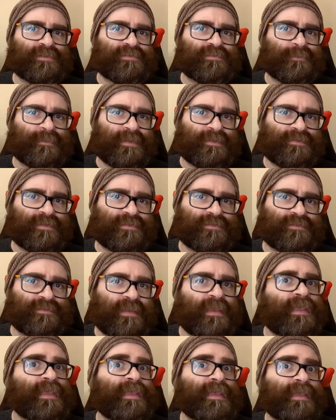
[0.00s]
experience.
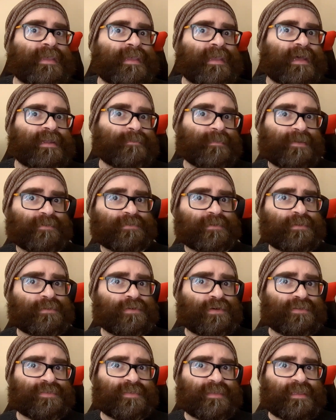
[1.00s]
And American
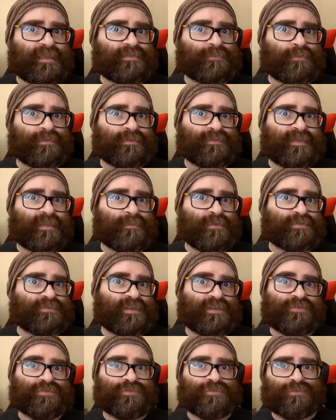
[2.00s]
Gothic is one of the
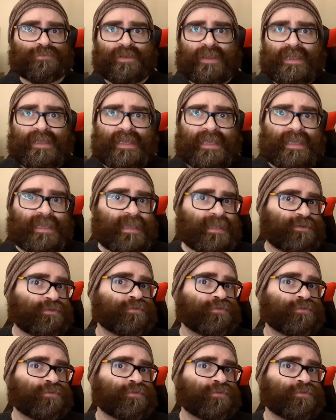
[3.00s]
most intriguing,